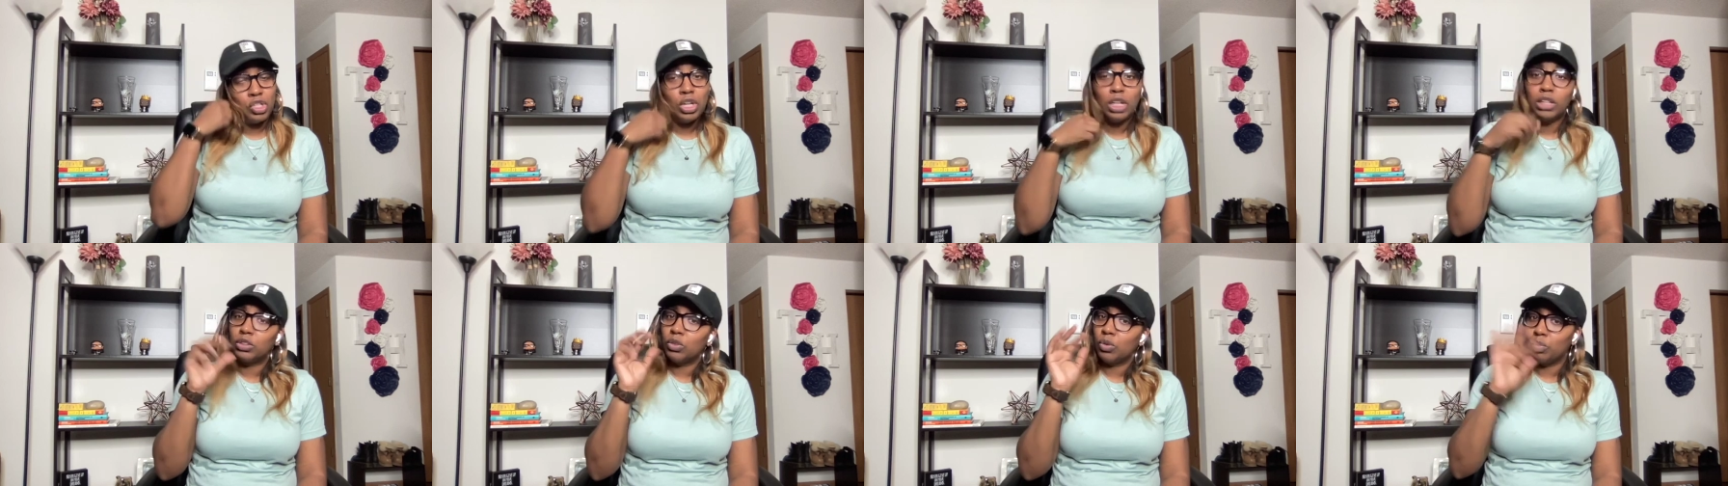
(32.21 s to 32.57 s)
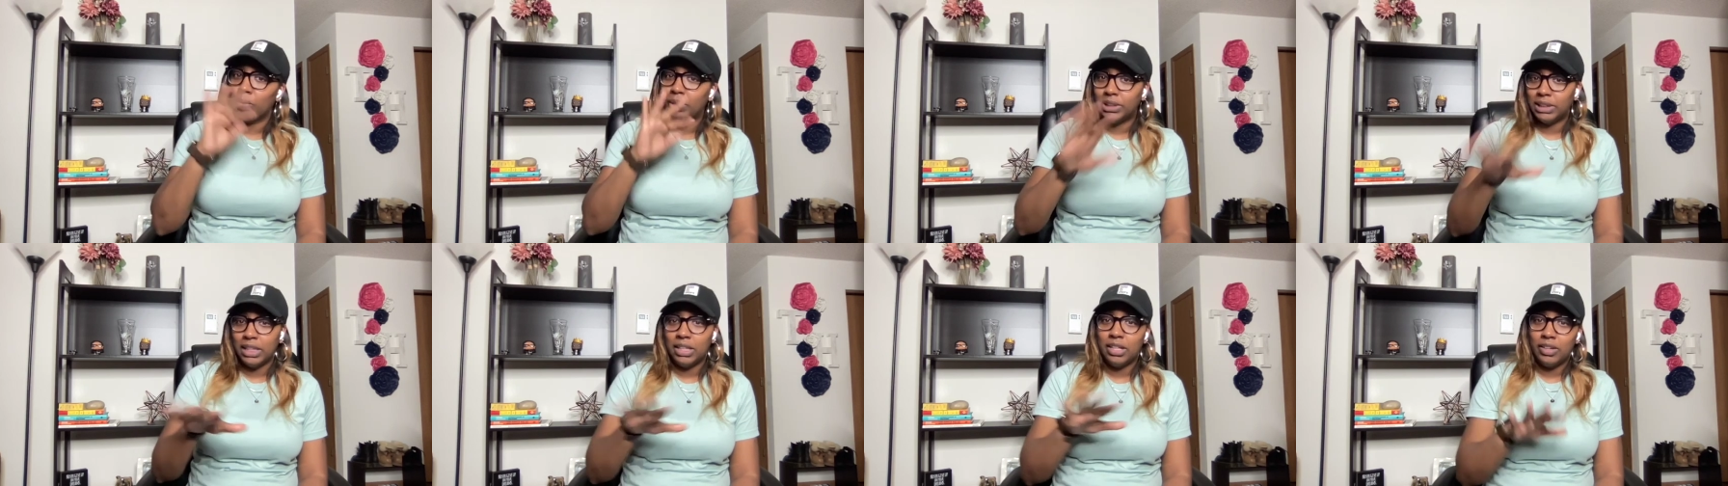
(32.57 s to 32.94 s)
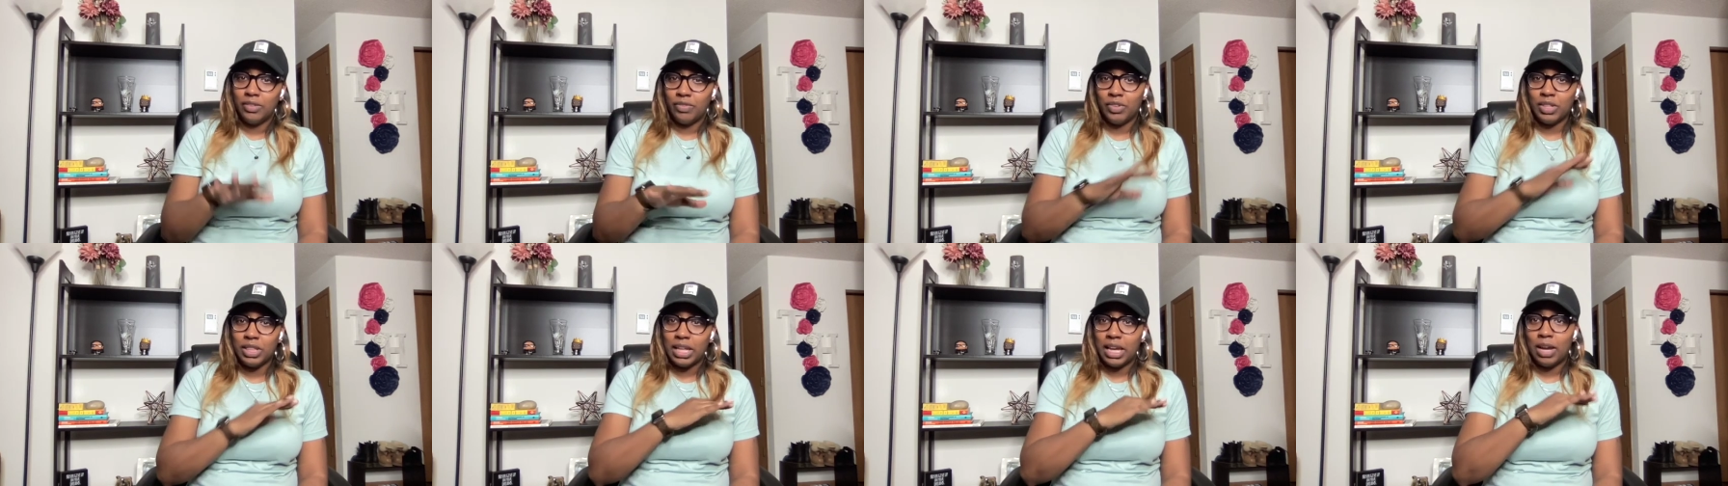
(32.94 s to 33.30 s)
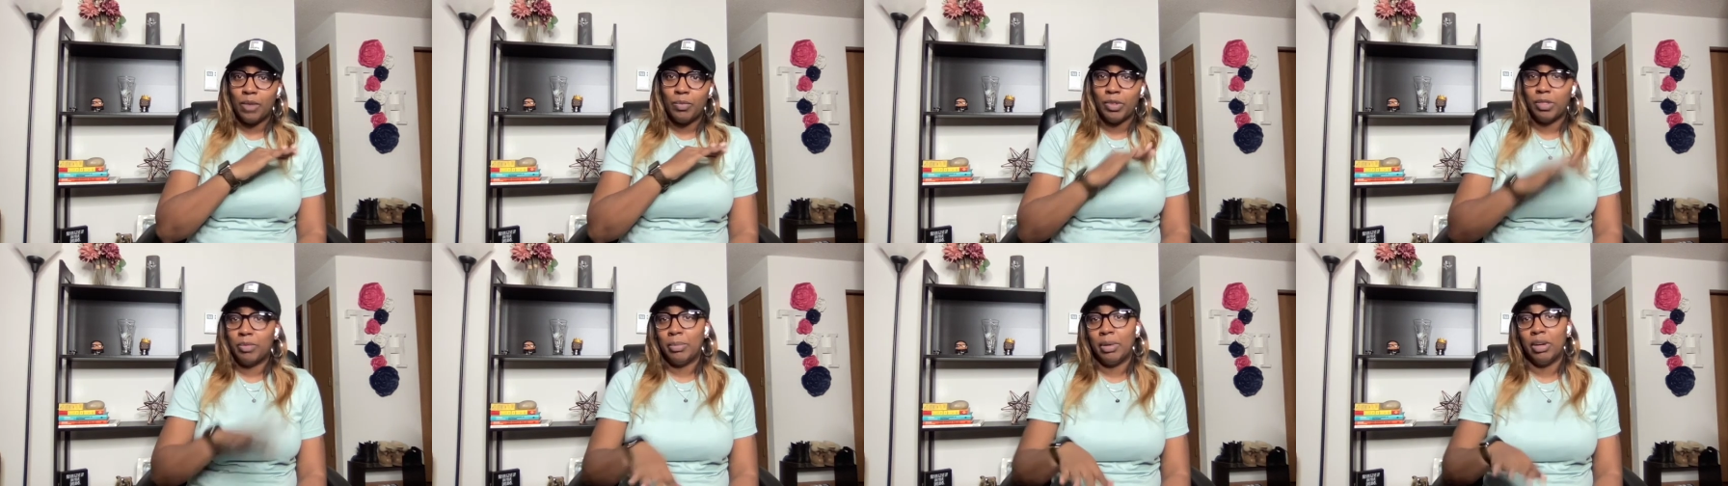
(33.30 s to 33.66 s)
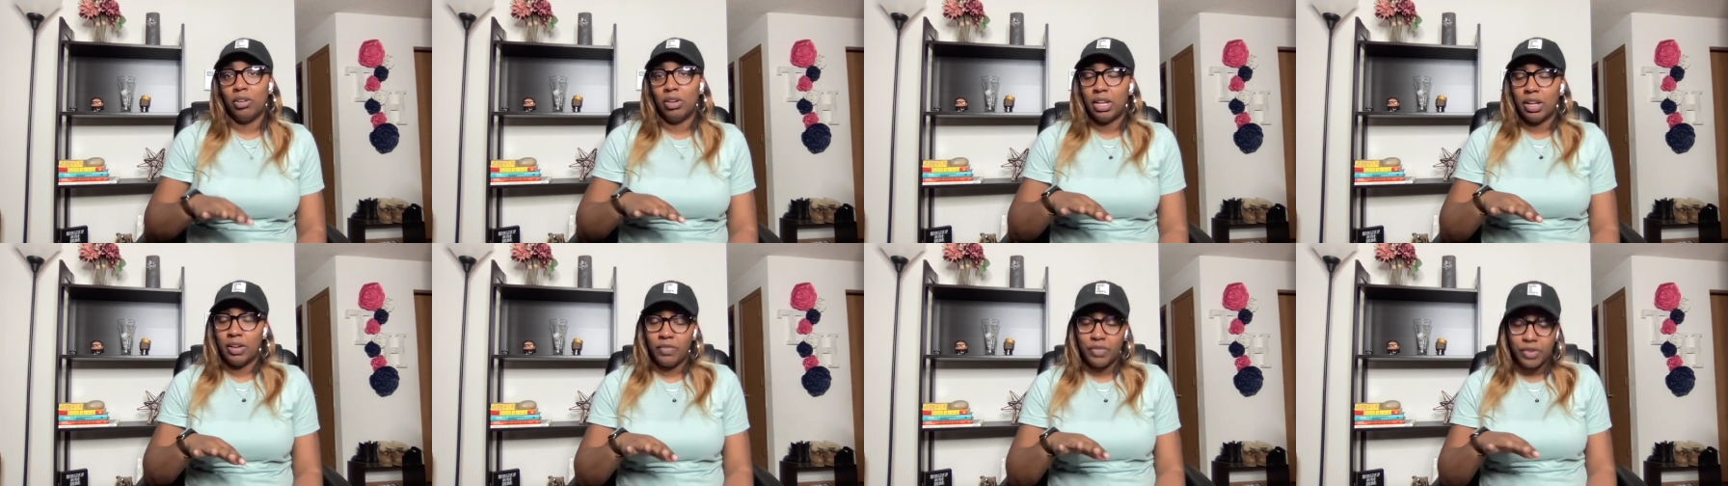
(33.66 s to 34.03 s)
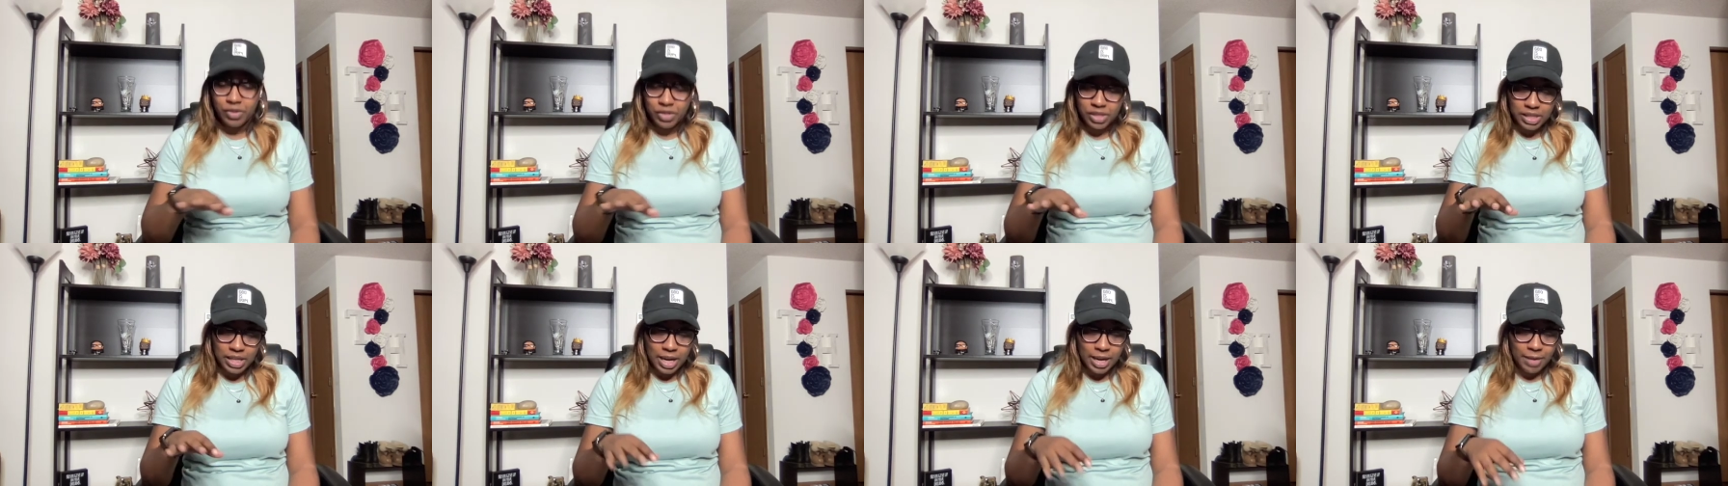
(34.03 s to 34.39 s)
Y'all are really good for that with Married at
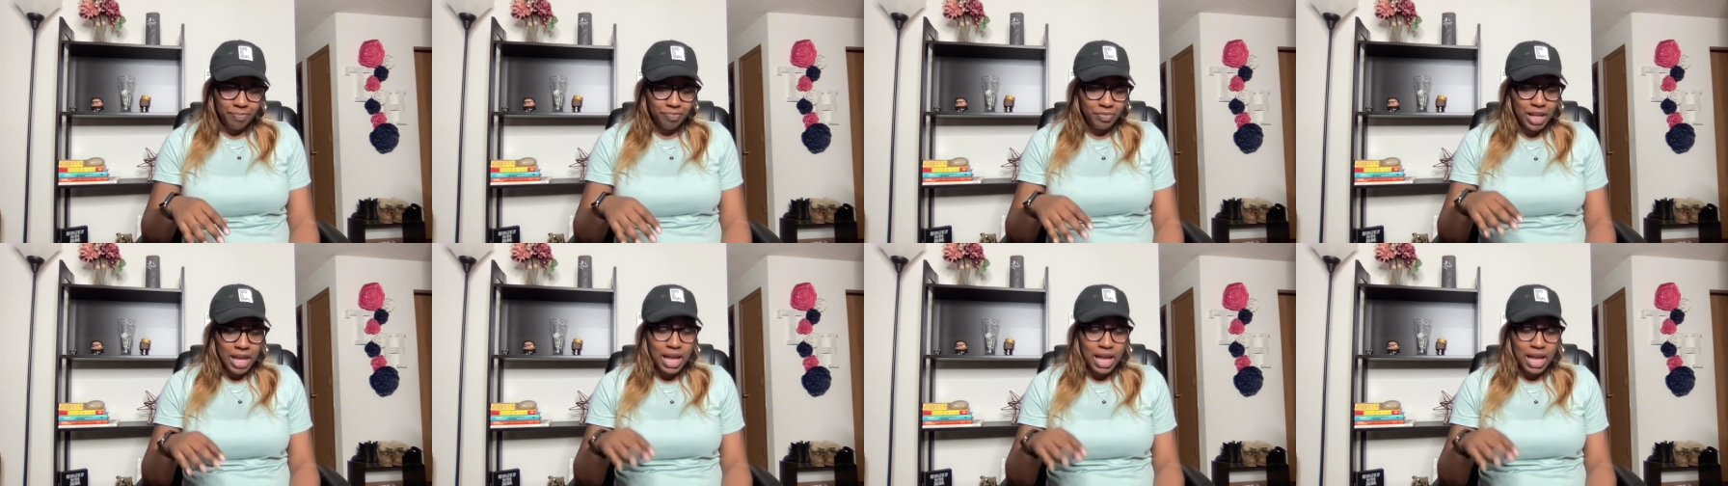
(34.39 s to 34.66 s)
First Sight.